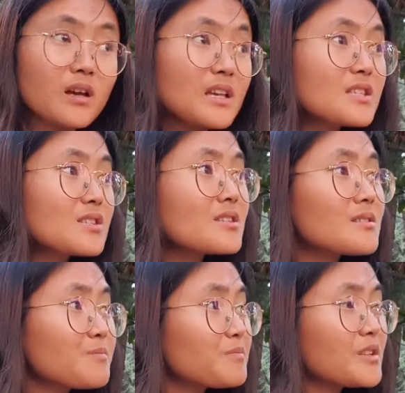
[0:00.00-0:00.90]
It's
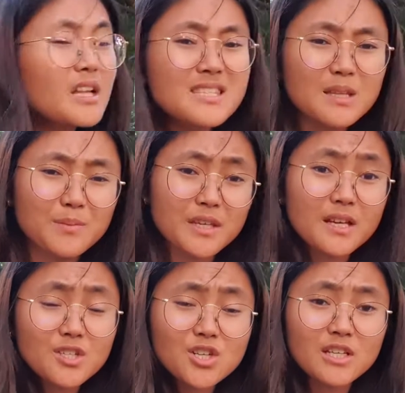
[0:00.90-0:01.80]
not that
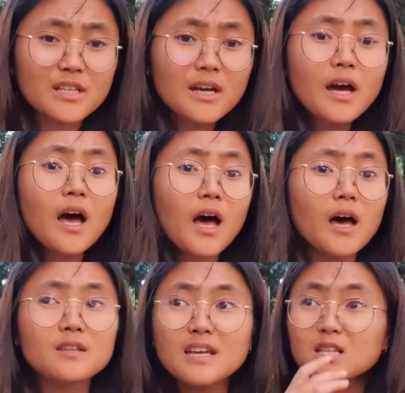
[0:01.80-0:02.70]
big actually,
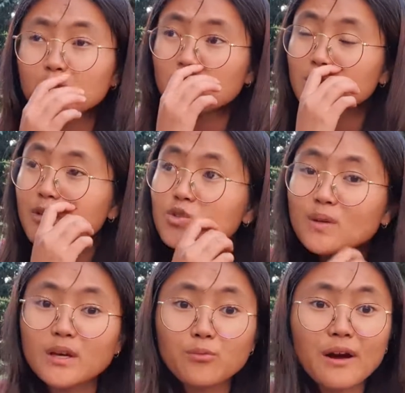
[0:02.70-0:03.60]
and especially because
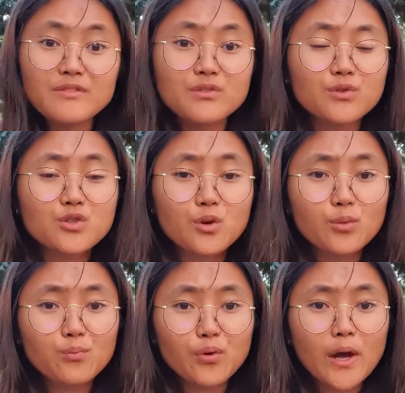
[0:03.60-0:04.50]
when I arrived it was
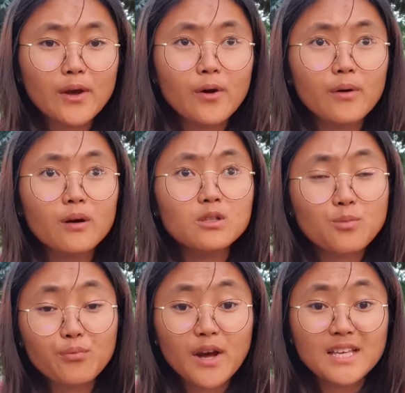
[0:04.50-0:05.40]
the
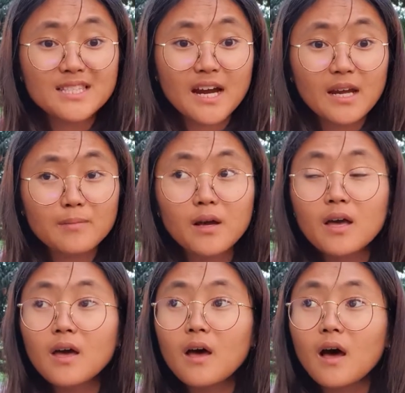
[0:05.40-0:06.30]
prayer time.
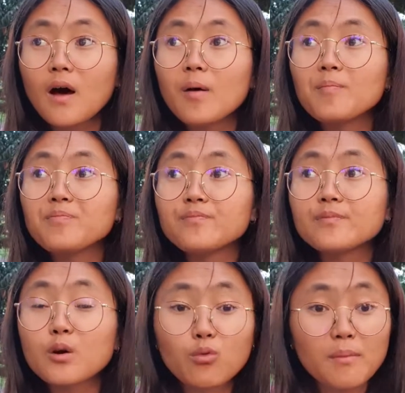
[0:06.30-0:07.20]

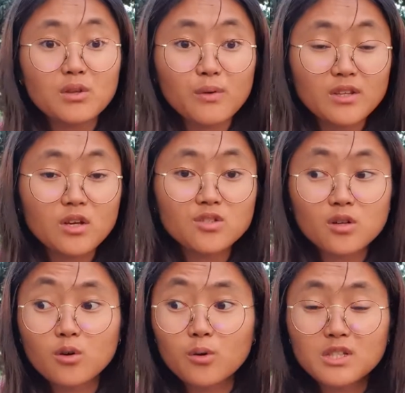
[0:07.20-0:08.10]
Women were not
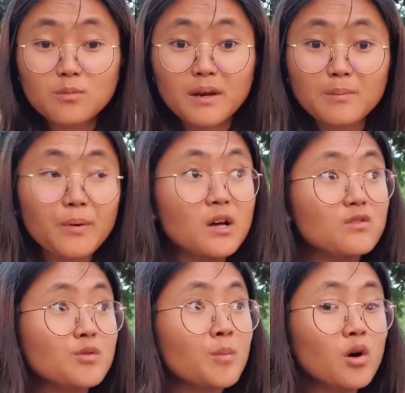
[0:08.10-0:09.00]
allowed in the main part
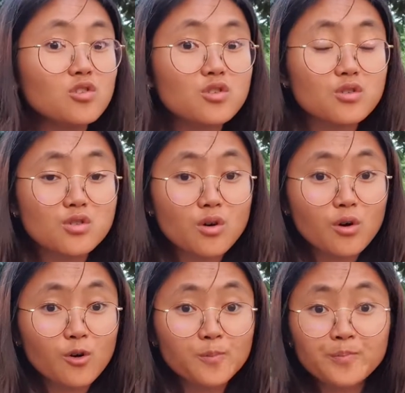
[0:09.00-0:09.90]
of the mosque,
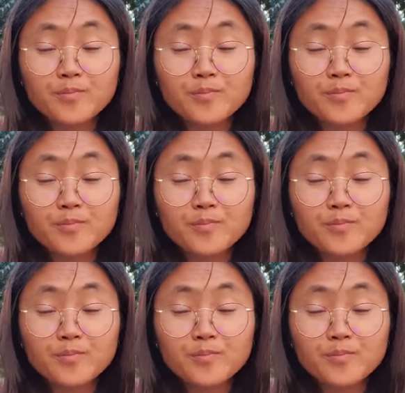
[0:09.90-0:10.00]
so